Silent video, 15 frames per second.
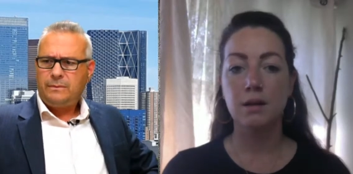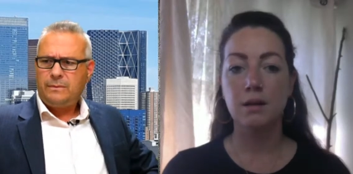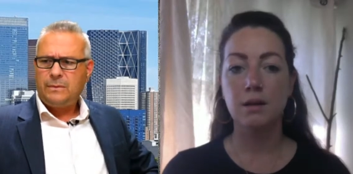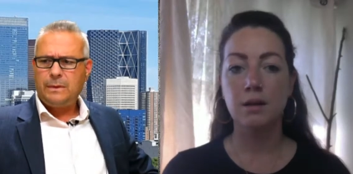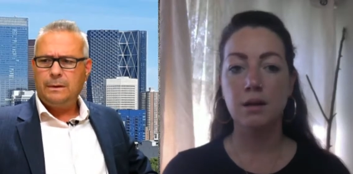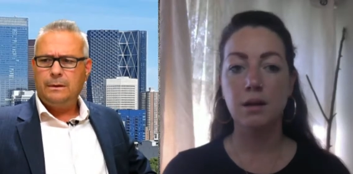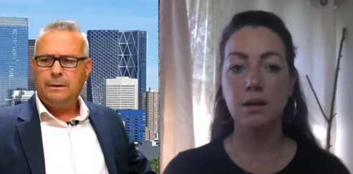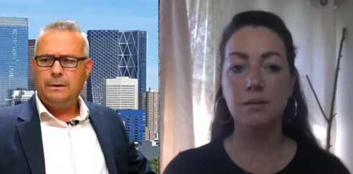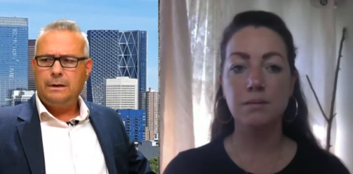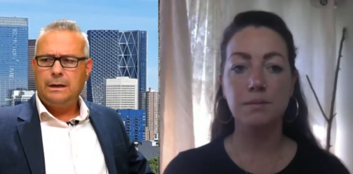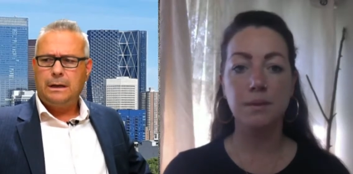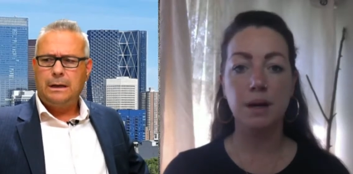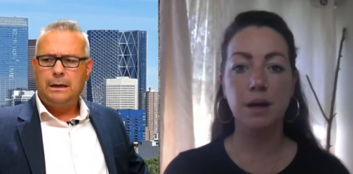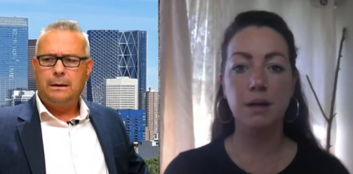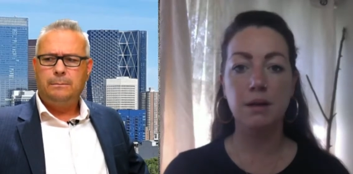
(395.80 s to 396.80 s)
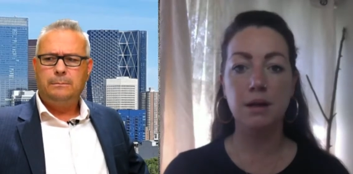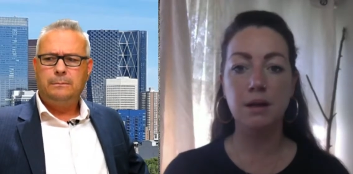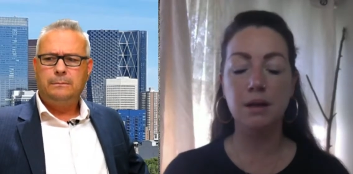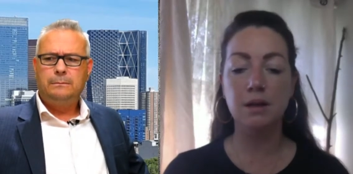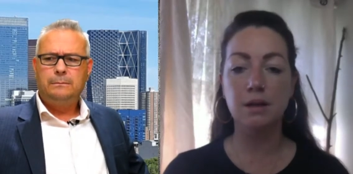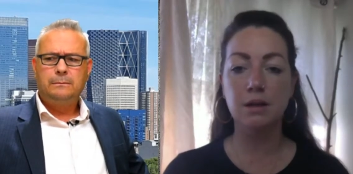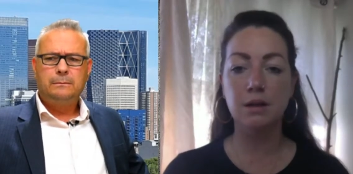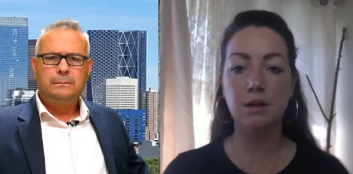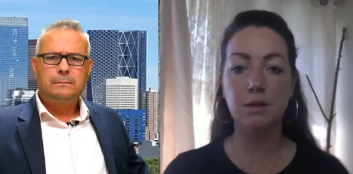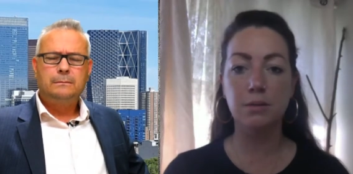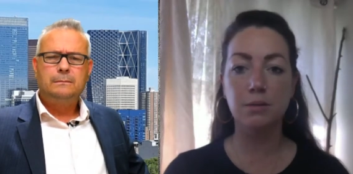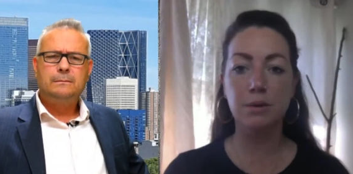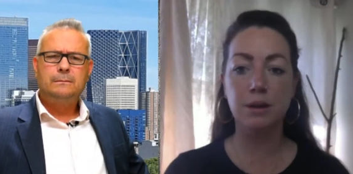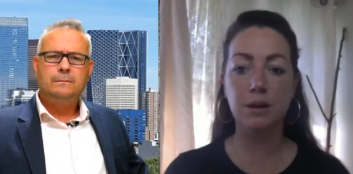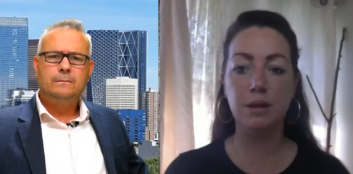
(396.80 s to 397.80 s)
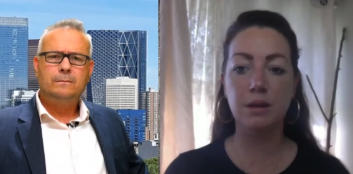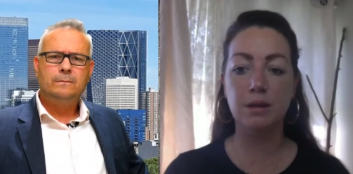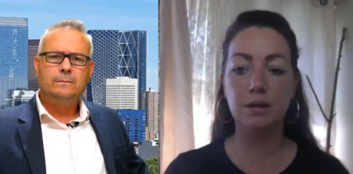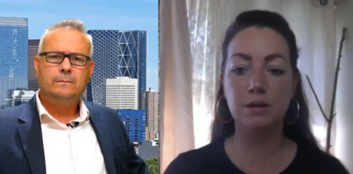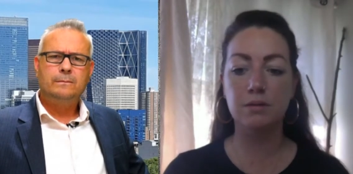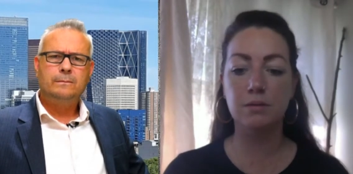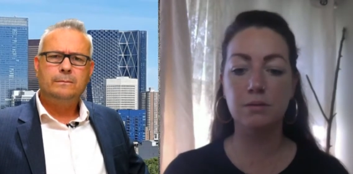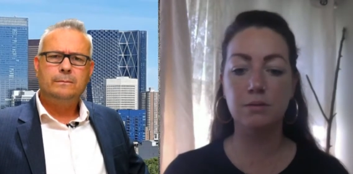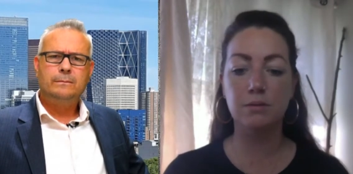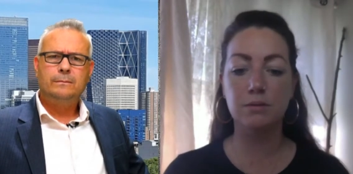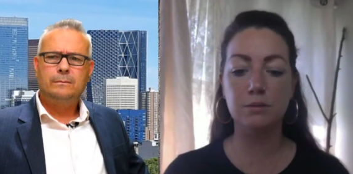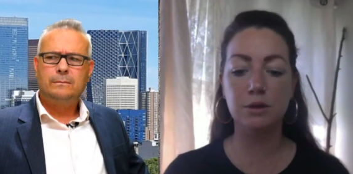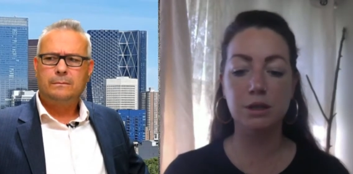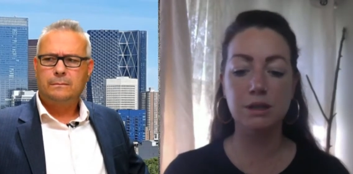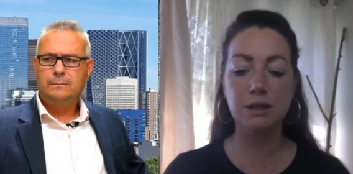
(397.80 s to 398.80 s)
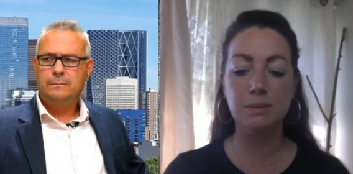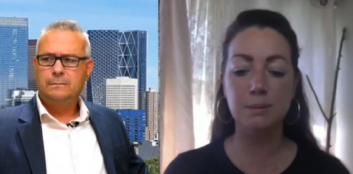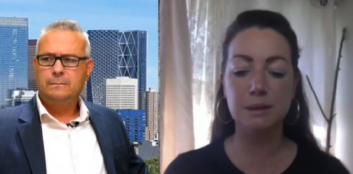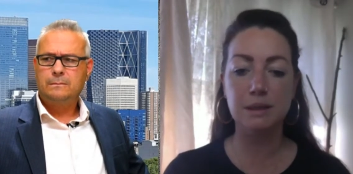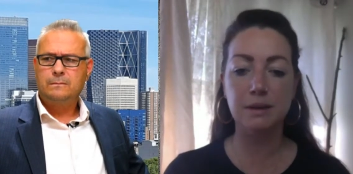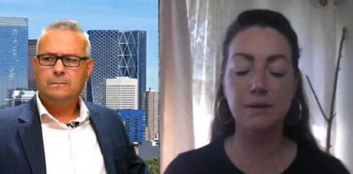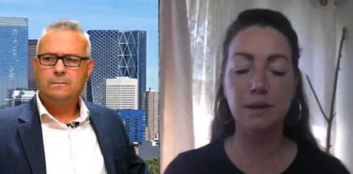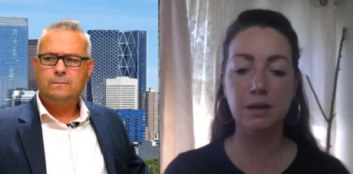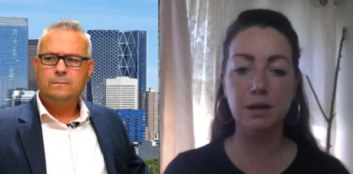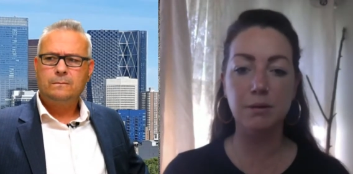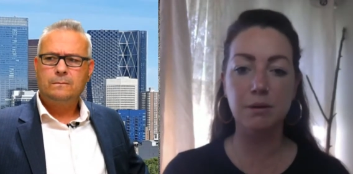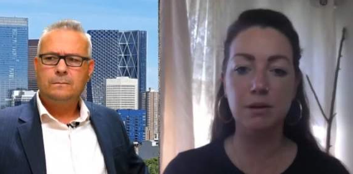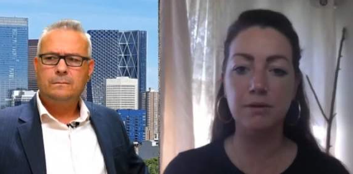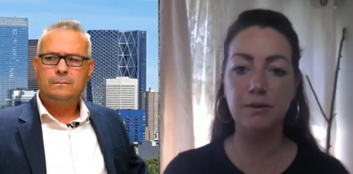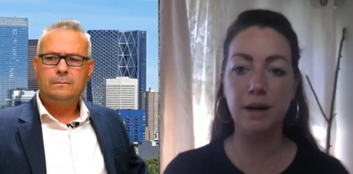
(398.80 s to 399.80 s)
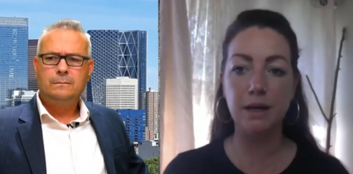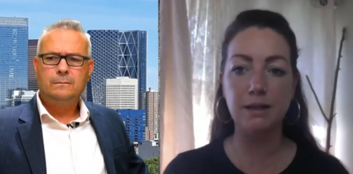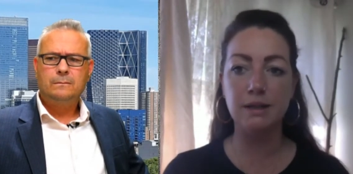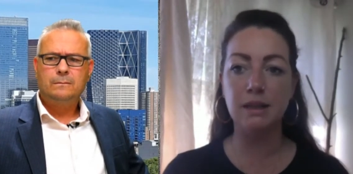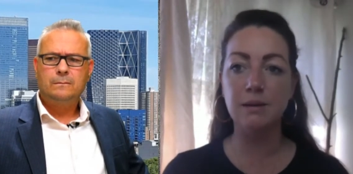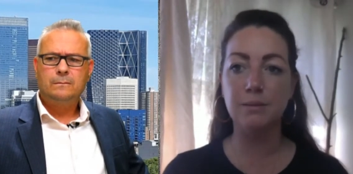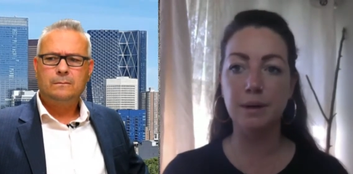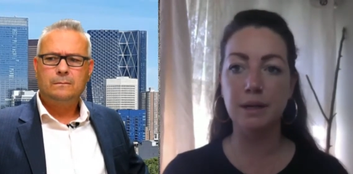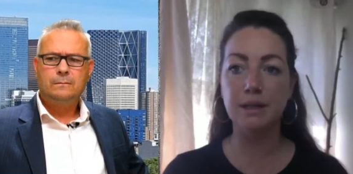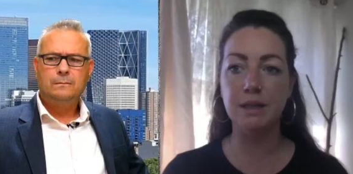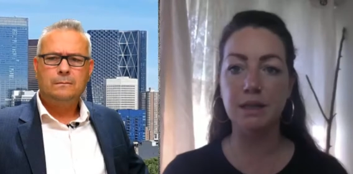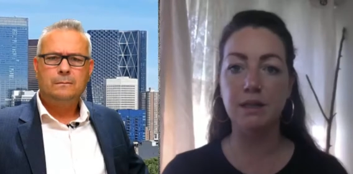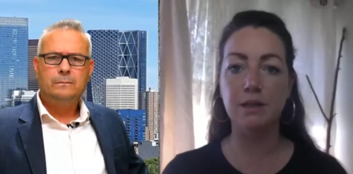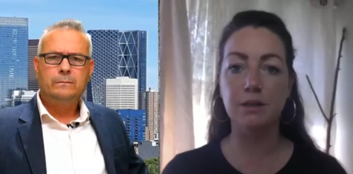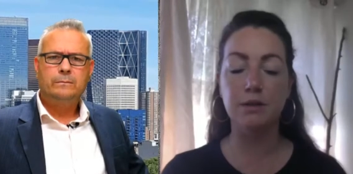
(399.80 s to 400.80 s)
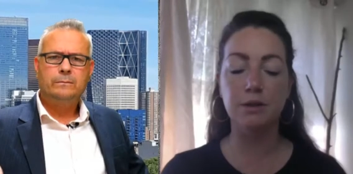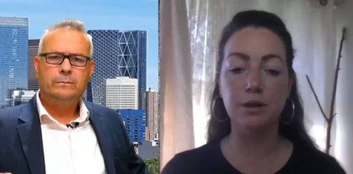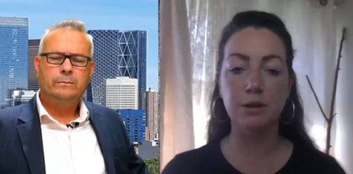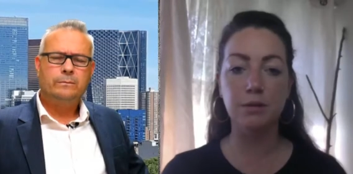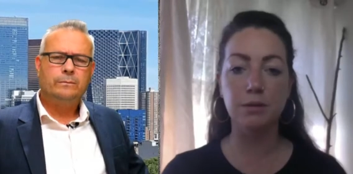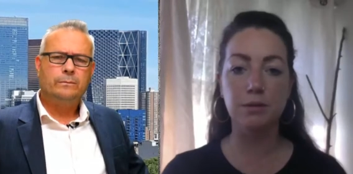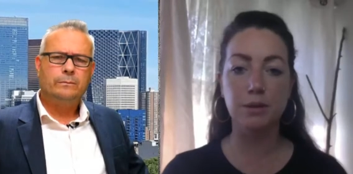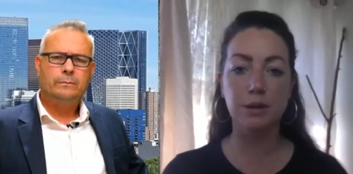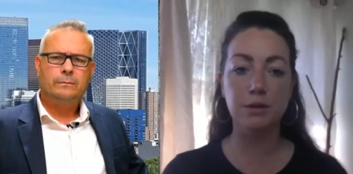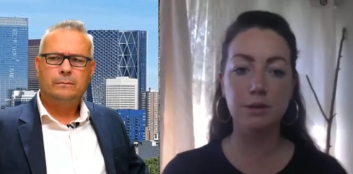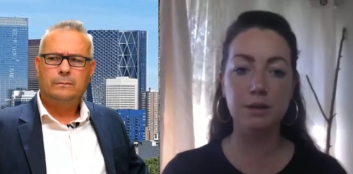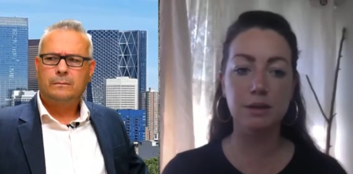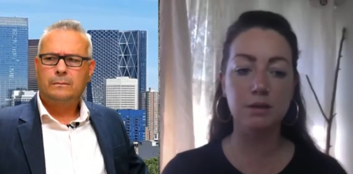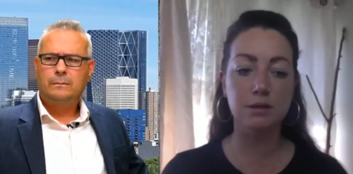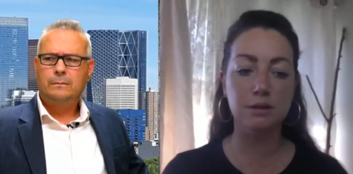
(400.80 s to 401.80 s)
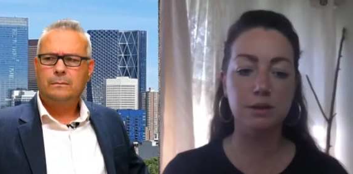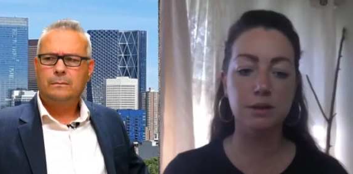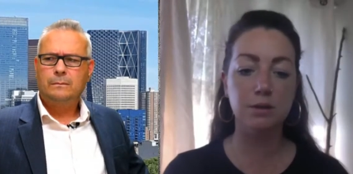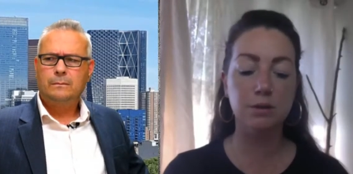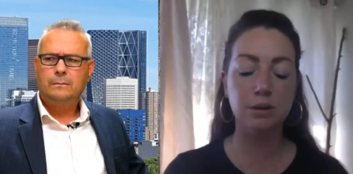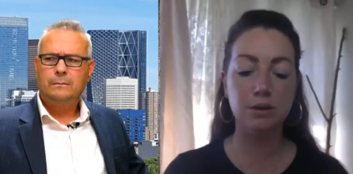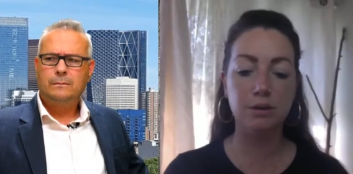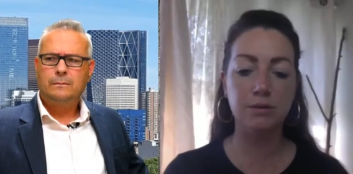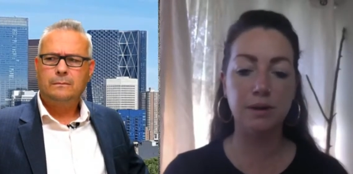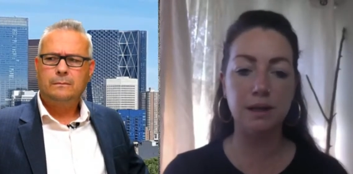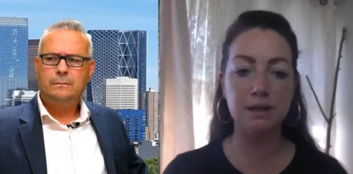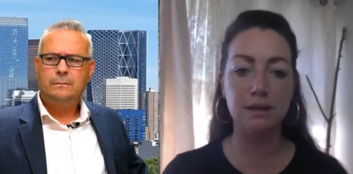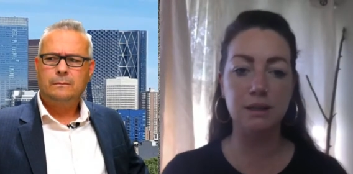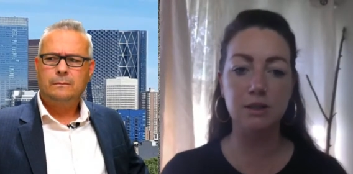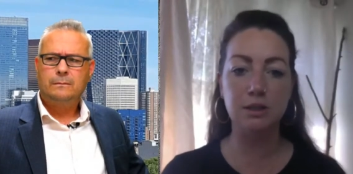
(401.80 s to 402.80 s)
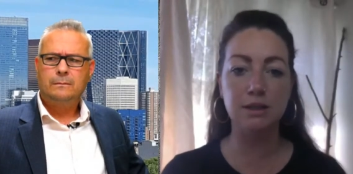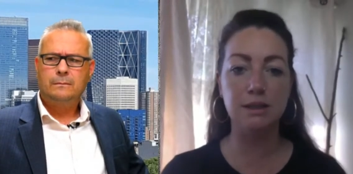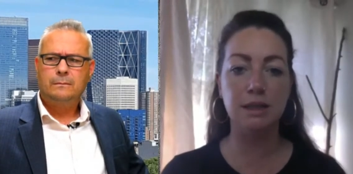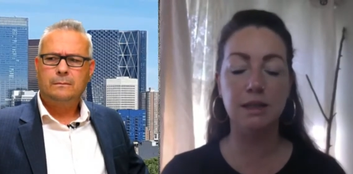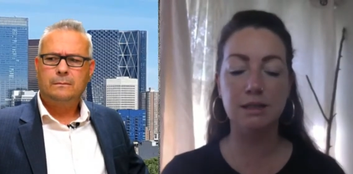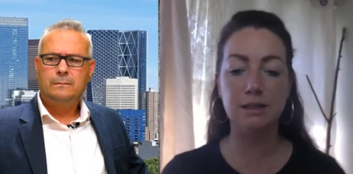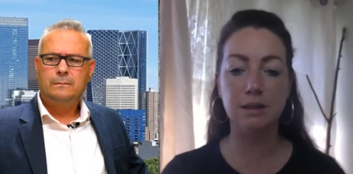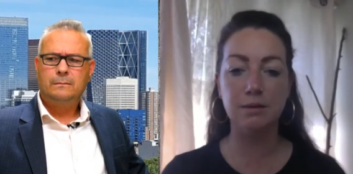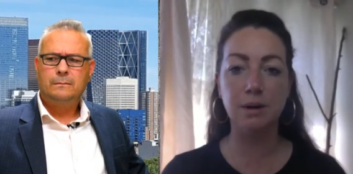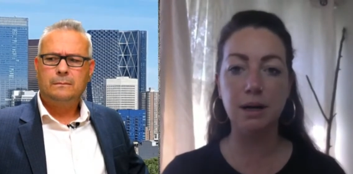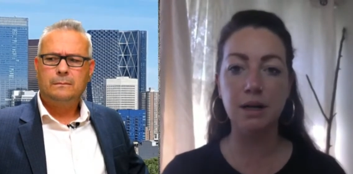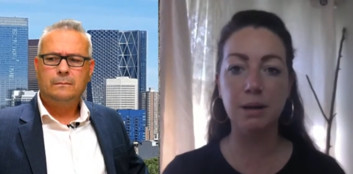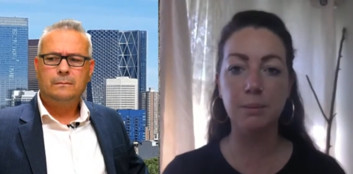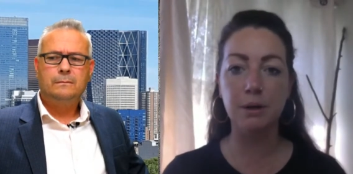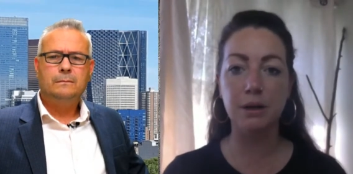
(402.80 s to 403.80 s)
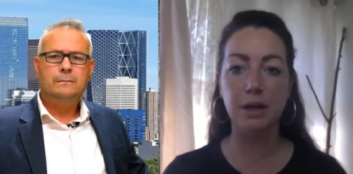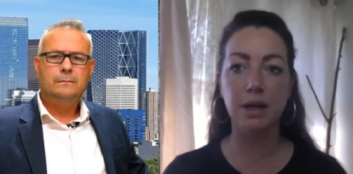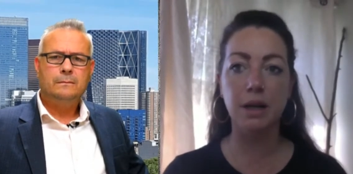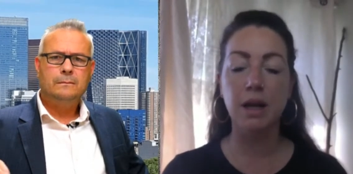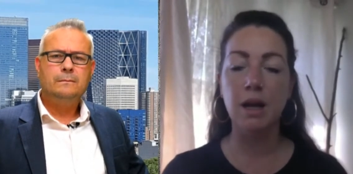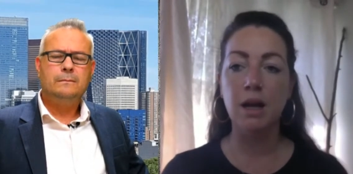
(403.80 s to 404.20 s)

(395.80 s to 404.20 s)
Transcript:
Speaker 1: Yeah, I think, you know, with the just specifically with the vaccine mandate, you know, you you disclosed your vaccination status already, but like